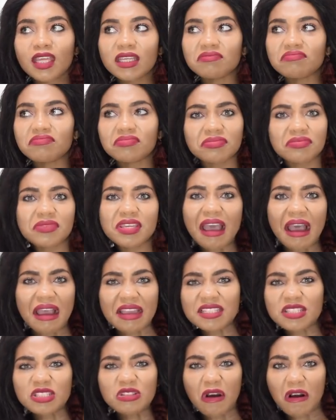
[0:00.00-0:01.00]

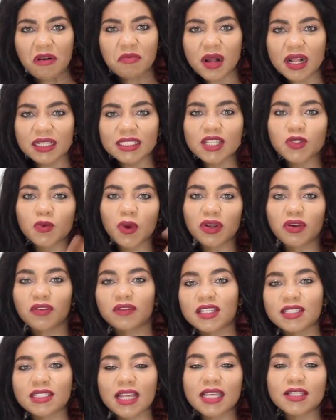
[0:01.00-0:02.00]
yeah, it's normal. This is one of
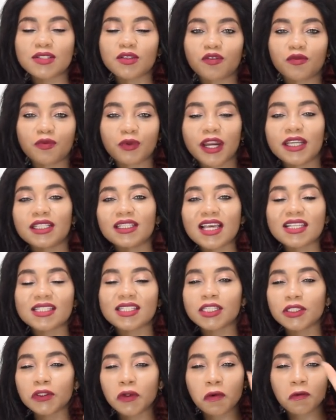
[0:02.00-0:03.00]
the signs of
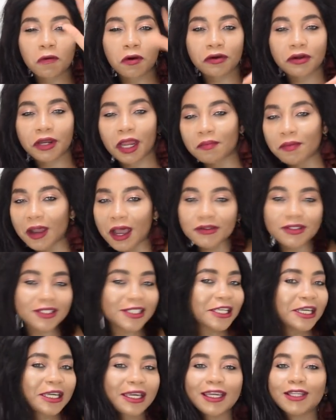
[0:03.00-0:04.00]
pregnancy. Don't worry about
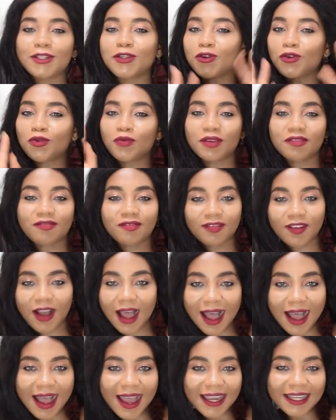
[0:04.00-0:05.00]
it. You'll be
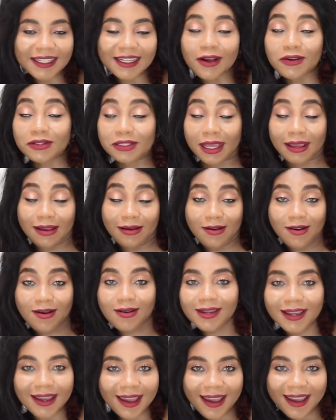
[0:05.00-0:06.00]
fine. I was like,
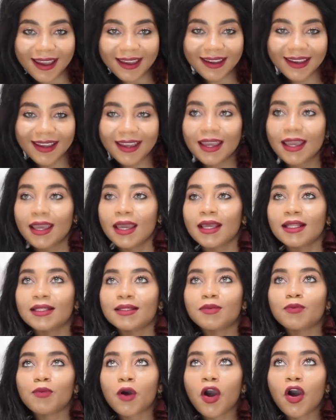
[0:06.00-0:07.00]
okay.
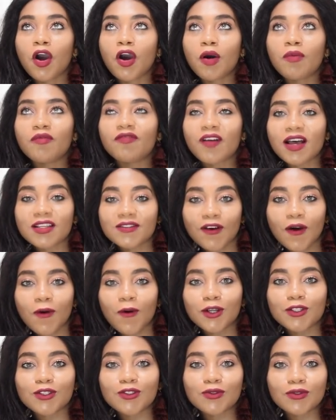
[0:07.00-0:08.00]
Fast
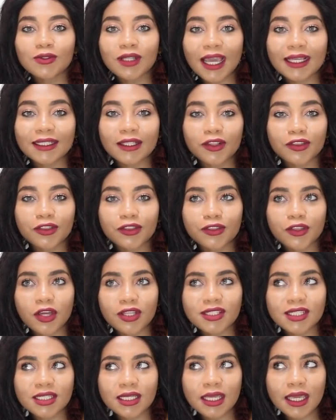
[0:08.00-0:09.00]
forward to like the
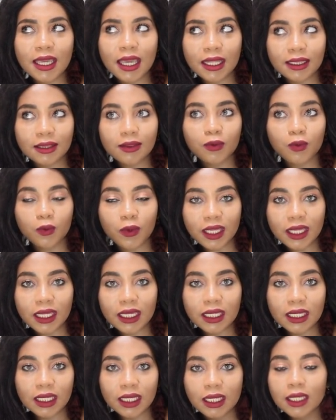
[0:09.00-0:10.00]
38th
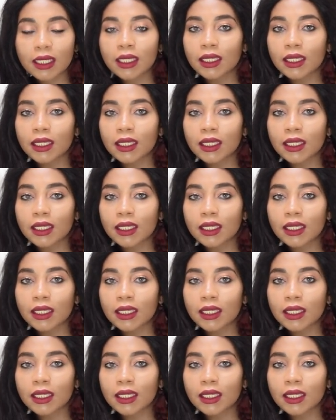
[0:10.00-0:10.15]
week,